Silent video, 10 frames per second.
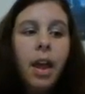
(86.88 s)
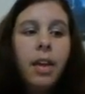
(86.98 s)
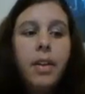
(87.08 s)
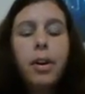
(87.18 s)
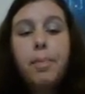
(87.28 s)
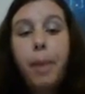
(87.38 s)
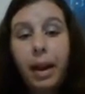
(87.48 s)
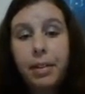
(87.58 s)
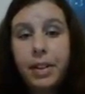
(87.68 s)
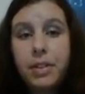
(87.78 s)
There are
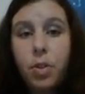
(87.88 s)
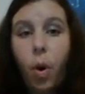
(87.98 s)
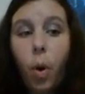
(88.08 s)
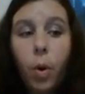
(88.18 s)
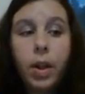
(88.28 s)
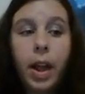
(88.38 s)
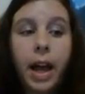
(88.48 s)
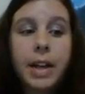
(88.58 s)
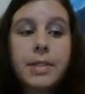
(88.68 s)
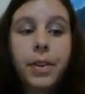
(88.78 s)
benefits to whole
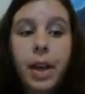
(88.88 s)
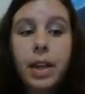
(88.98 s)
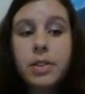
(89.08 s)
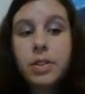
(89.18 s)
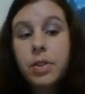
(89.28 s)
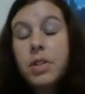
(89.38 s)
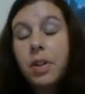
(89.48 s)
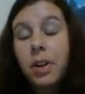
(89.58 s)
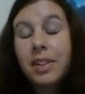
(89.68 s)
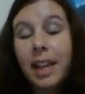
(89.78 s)
class viewing. Students
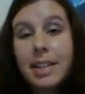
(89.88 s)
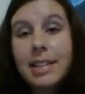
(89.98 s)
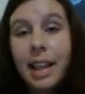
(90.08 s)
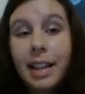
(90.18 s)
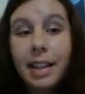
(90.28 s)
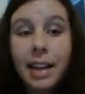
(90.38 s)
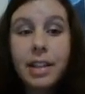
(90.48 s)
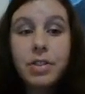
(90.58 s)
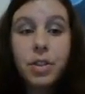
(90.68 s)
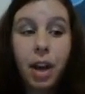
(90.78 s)
are less likely to
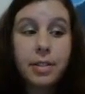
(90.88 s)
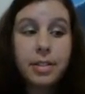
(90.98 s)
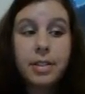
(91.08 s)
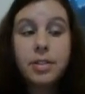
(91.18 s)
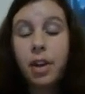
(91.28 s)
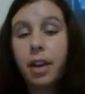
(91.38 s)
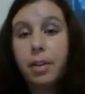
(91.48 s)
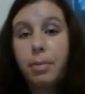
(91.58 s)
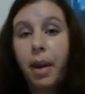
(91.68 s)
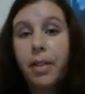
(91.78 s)
get
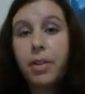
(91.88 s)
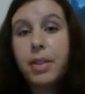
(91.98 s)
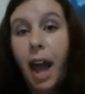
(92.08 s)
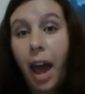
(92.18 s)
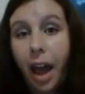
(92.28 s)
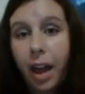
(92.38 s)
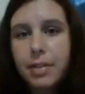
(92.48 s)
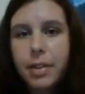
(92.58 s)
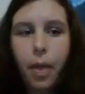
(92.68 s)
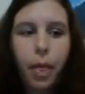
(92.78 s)
distracted by those
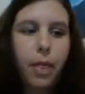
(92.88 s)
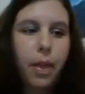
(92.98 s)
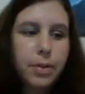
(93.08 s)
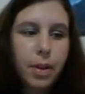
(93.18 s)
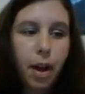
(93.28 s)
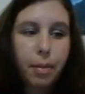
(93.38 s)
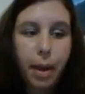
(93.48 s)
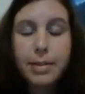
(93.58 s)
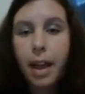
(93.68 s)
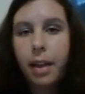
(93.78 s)
ads, those
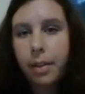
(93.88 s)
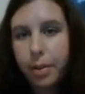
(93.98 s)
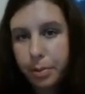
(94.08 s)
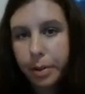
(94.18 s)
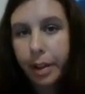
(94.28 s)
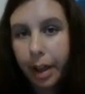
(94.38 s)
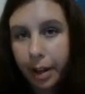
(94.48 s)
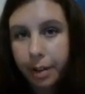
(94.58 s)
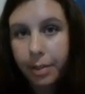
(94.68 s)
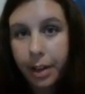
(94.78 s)
comments, and those
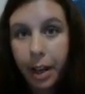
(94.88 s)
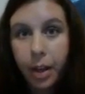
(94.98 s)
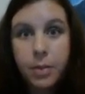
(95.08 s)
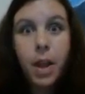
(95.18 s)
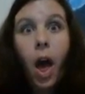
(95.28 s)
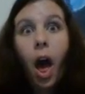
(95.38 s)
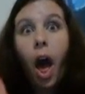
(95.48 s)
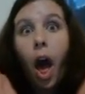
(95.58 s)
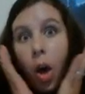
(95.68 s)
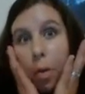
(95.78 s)
related videos.
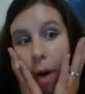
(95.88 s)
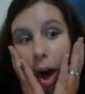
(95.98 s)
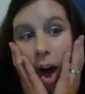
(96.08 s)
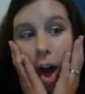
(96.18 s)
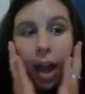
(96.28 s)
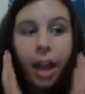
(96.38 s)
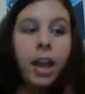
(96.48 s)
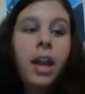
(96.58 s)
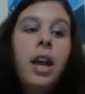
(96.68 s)
Oh my!